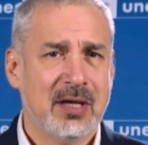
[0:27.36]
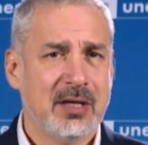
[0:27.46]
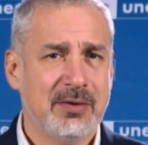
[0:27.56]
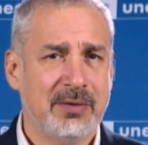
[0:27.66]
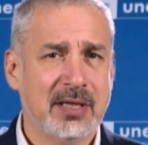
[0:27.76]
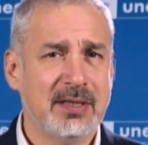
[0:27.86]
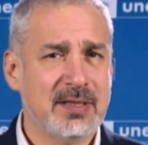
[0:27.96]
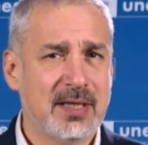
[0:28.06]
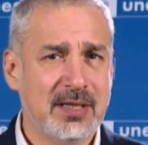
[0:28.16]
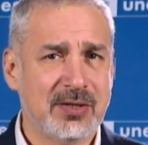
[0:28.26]
During
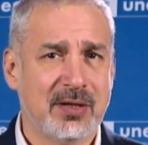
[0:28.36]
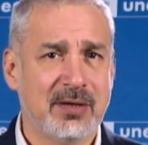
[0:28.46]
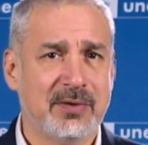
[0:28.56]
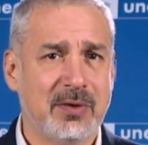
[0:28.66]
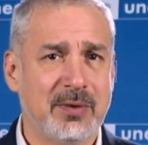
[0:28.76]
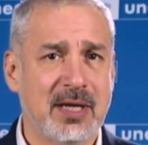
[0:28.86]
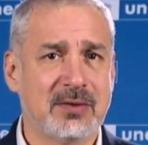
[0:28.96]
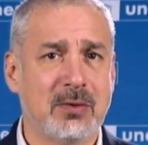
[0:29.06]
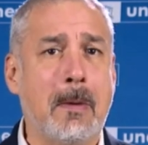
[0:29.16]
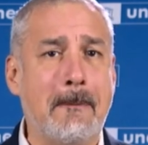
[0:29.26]
this edition of the
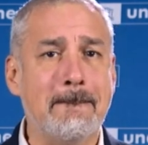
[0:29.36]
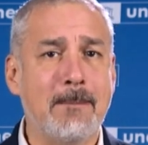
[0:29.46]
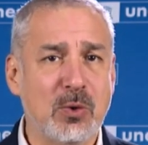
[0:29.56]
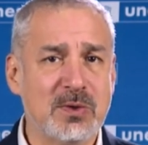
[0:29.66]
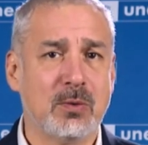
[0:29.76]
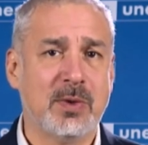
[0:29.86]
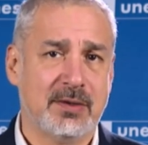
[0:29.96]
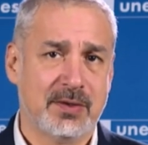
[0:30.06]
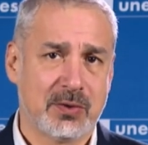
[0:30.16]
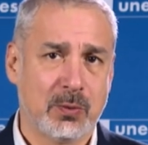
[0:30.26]
UNESCO Most
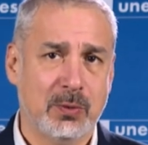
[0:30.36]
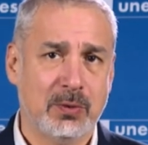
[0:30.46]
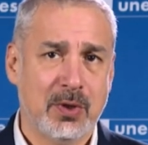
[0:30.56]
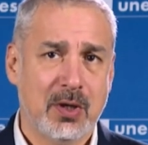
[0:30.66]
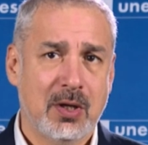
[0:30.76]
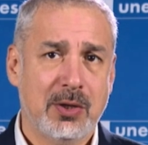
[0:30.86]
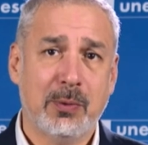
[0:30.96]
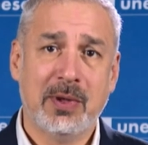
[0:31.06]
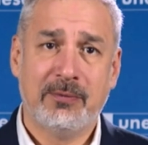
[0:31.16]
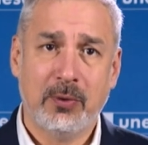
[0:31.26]
Winter School, you
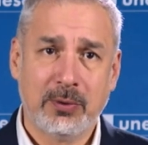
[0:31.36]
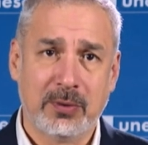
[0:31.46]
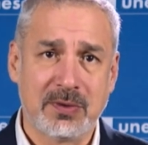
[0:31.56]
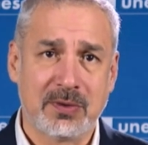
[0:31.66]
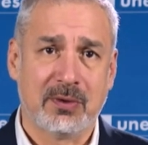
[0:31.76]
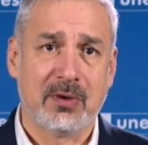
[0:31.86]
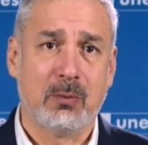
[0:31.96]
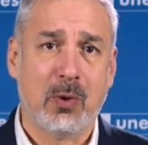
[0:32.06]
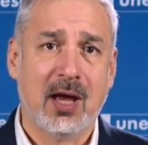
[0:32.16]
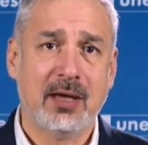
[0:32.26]
will focus on a
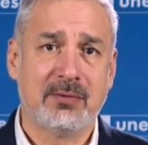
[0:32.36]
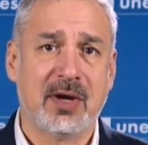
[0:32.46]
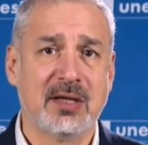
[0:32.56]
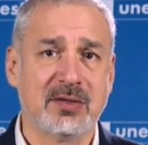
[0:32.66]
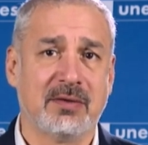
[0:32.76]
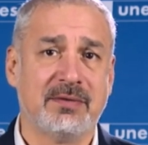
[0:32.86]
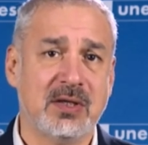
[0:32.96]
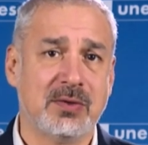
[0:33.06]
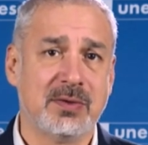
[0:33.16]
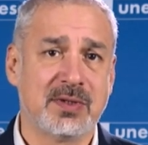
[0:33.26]
wide range of
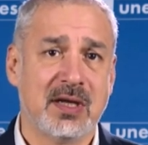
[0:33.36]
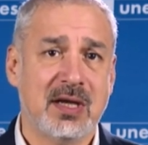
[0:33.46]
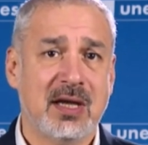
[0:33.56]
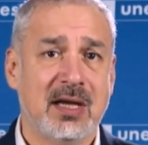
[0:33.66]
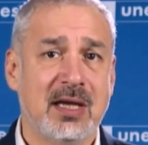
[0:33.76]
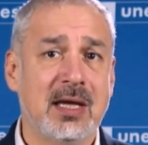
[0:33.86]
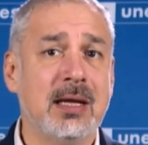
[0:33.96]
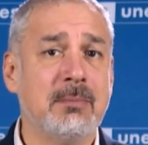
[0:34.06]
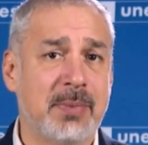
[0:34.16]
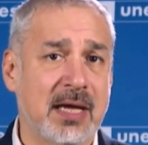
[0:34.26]
issues
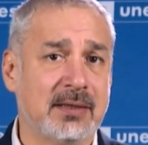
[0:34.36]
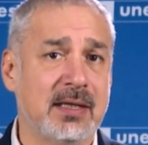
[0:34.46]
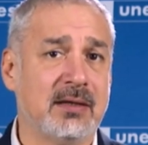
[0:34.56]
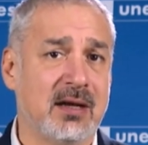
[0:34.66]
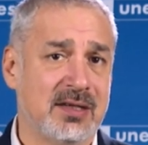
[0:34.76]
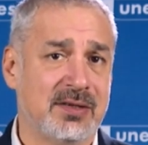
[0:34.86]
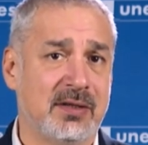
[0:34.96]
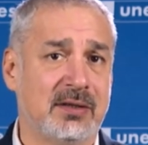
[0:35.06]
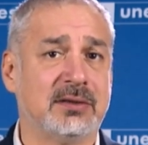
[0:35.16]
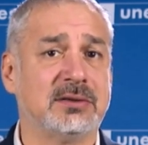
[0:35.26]
impacting
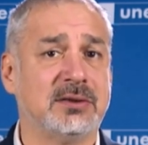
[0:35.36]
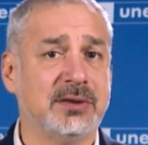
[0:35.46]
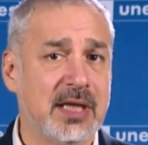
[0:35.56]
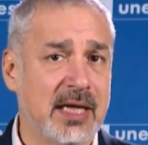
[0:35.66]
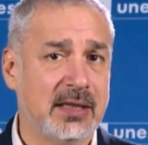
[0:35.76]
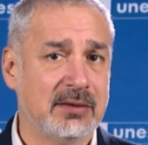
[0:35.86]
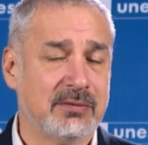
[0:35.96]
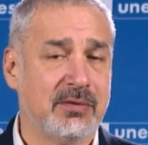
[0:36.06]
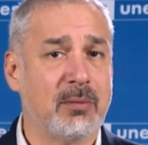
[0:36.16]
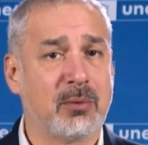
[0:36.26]
culture today,
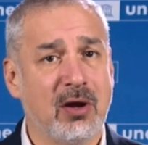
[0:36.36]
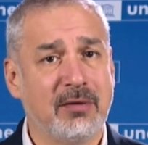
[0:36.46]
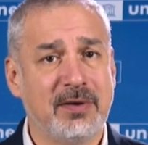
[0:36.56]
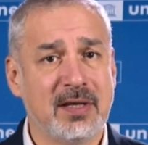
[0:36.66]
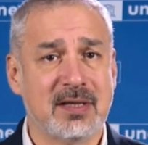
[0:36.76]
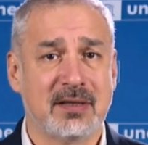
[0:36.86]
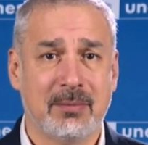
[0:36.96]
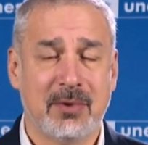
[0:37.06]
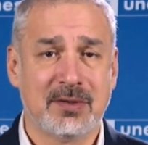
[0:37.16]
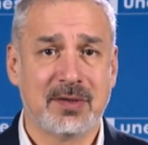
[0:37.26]
from conflicts and
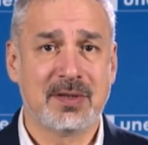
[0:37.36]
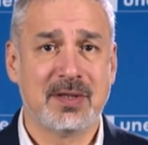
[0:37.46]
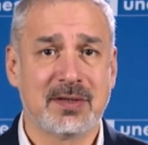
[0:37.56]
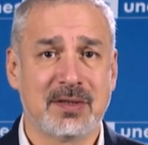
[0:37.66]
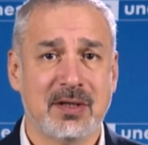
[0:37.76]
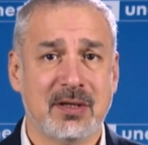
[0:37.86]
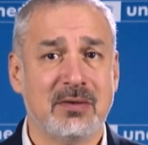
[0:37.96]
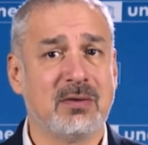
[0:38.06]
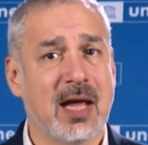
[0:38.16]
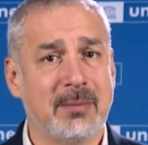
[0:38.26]
emergencies
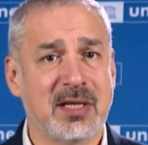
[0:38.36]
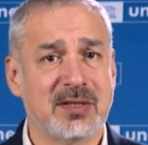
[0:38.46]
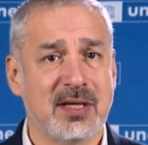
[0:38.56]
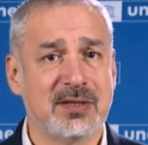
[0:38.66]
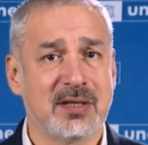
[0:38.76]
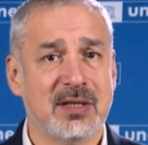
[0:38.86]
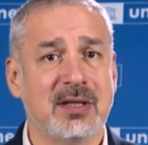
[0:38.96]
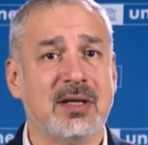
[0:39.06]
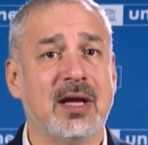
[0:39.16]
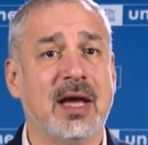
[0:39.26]
to climate change
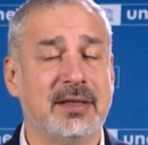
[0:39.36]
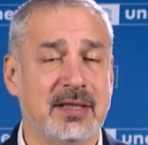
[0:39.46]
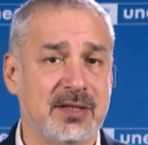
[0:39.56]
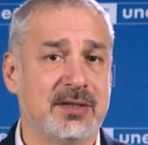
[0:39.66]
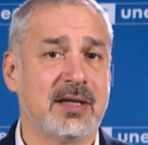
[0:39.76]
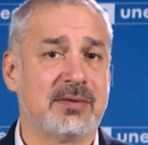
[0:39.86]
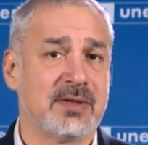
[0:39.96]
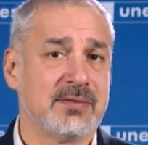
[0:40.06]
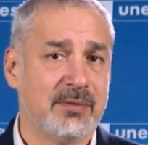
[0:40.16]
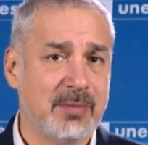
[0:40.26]
and digital
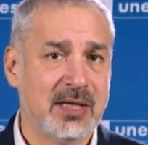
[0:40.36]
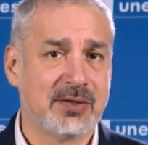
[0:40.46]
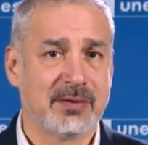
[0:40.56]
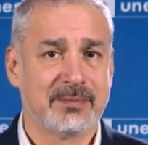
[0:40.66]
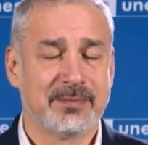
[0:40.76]
transformation.